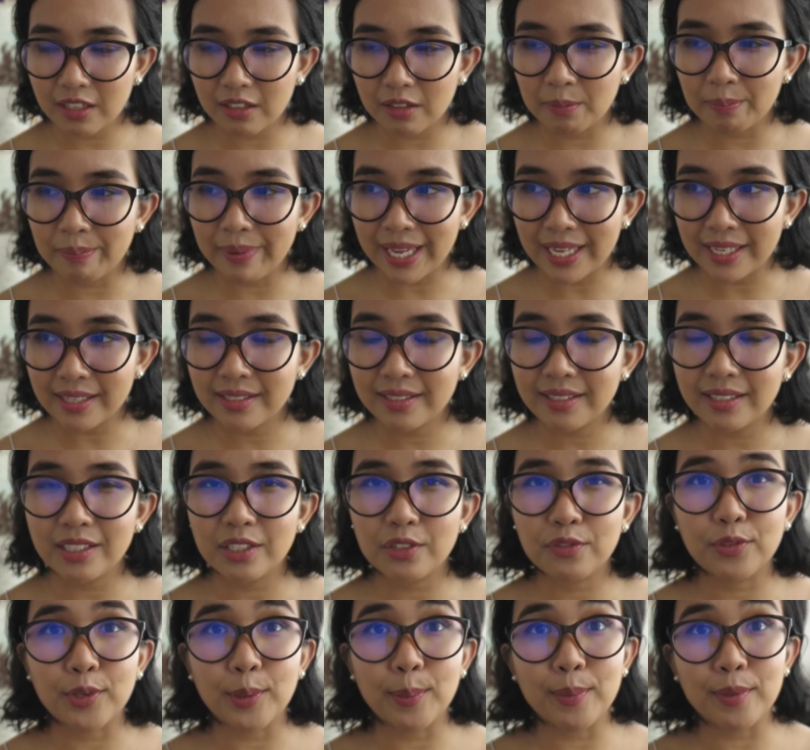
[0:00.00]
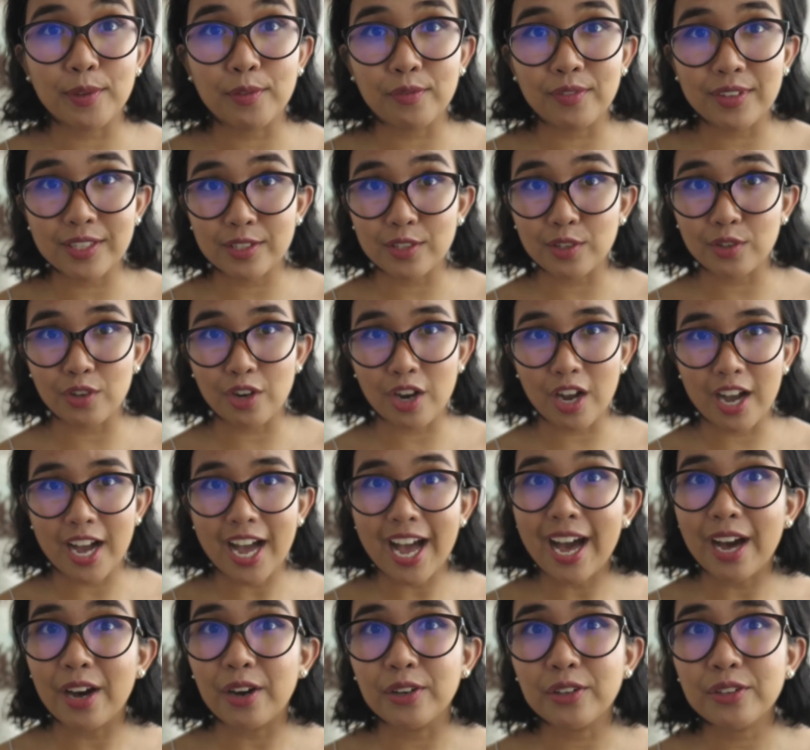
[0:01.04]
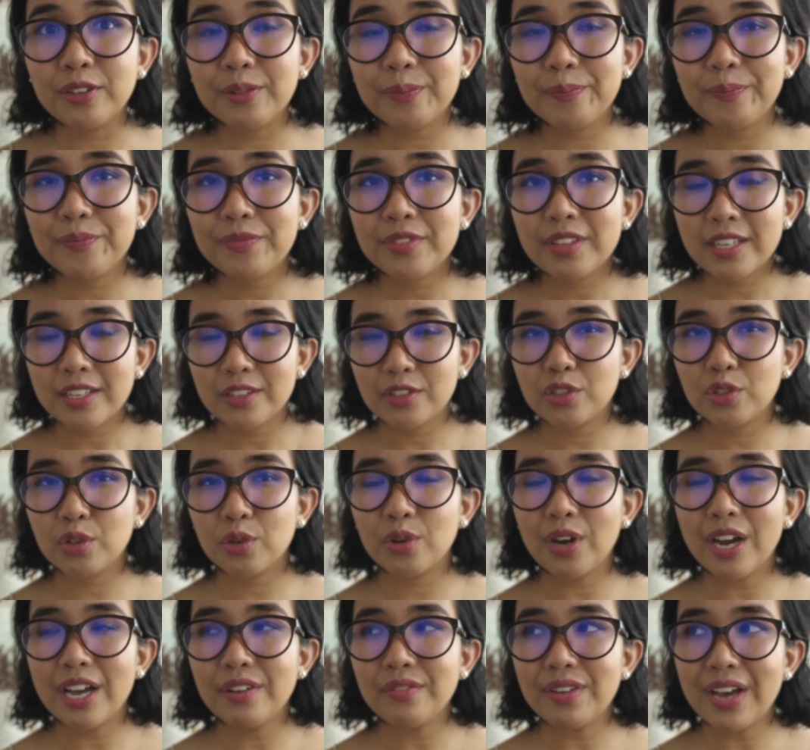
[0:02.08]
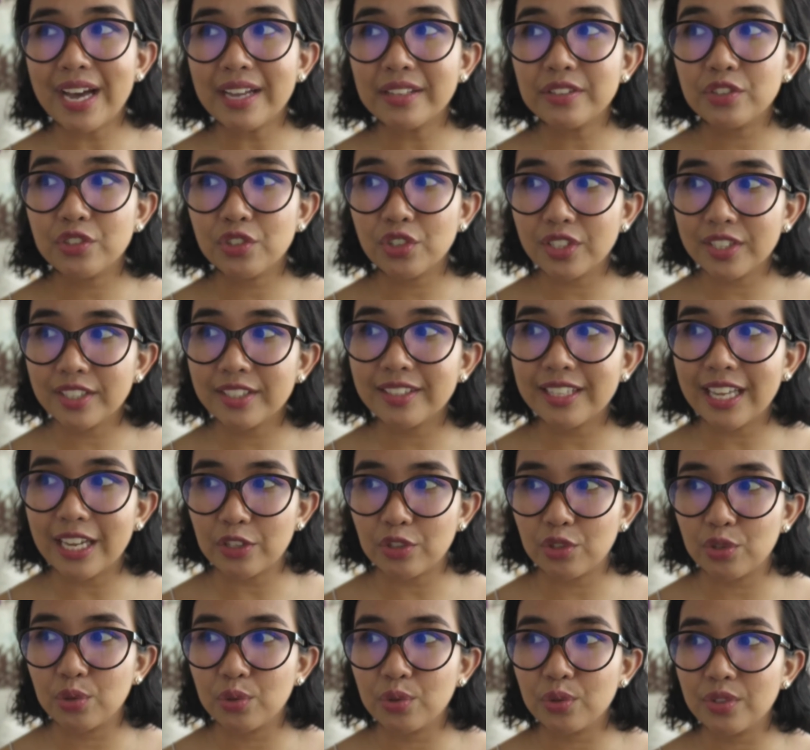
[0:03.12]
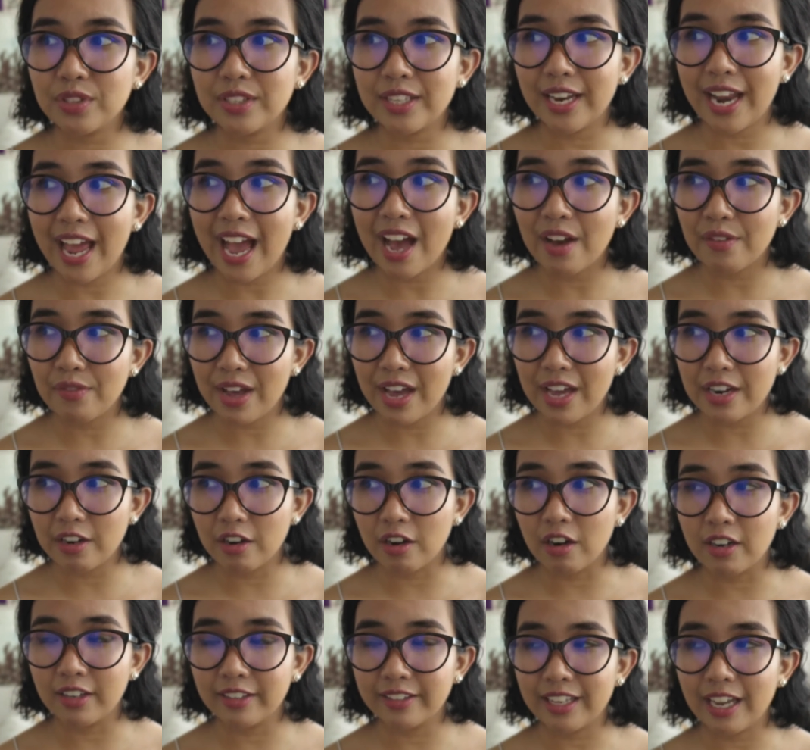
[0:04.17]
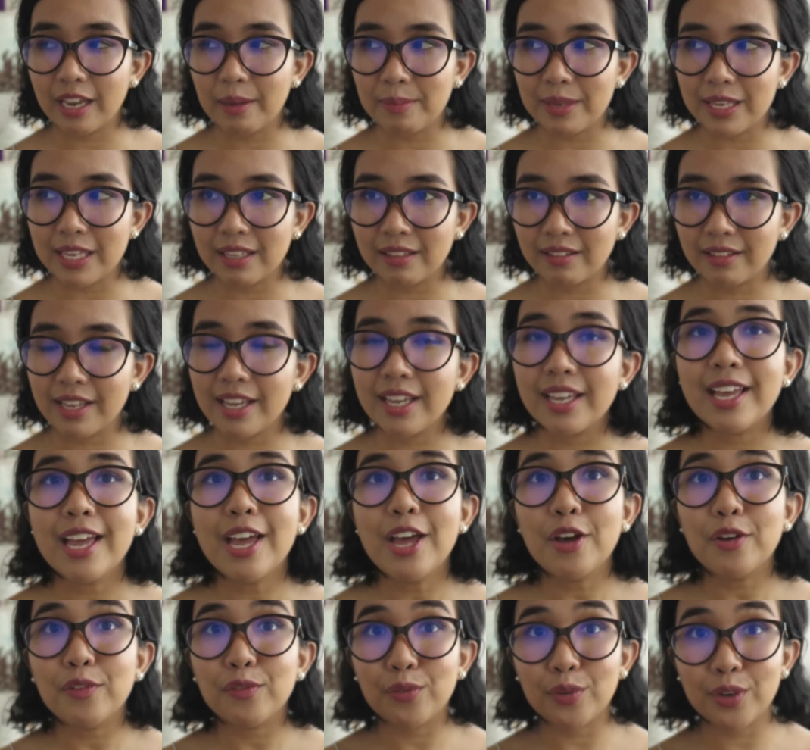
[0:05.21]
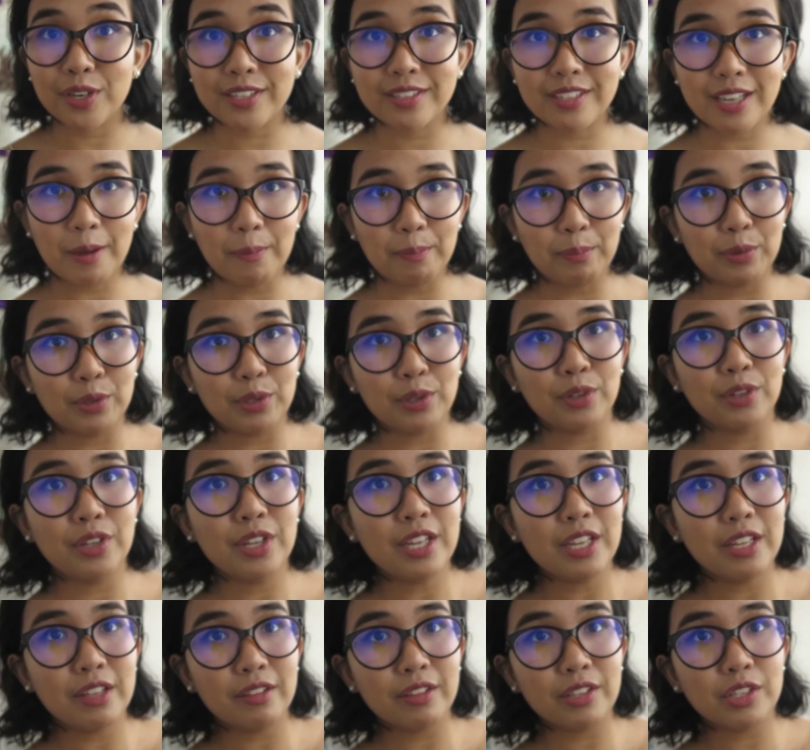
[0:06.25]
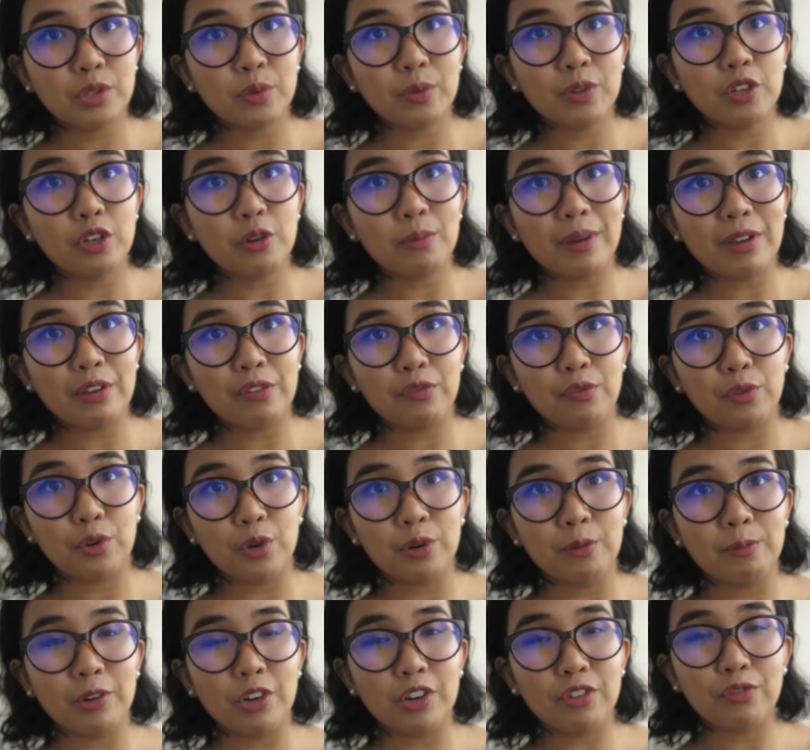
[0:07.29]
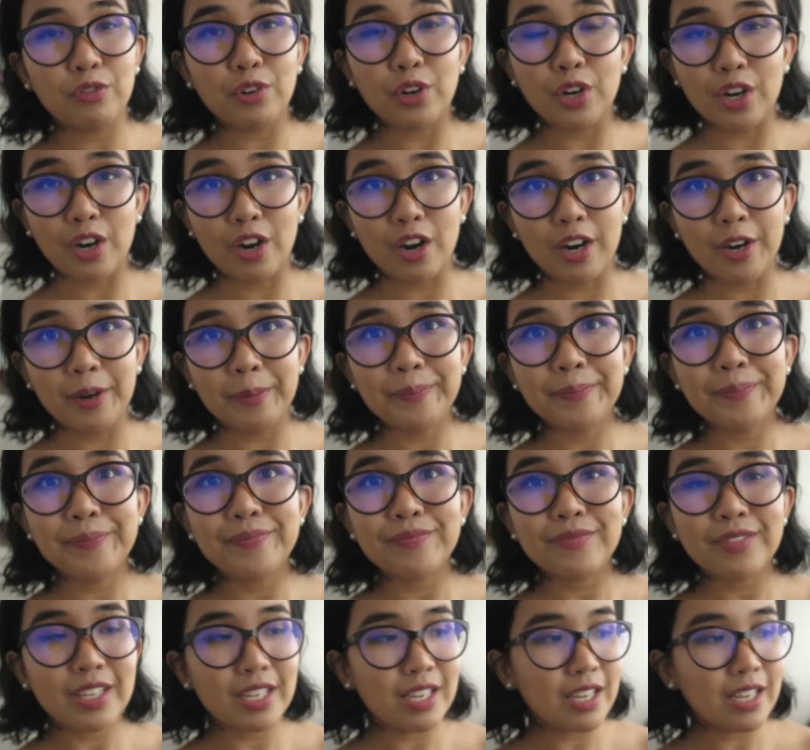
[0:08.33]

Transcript: heal best is from the viscera out. So I've had certain tattoos that have had a hard time healing. For example, this one on my form forearm,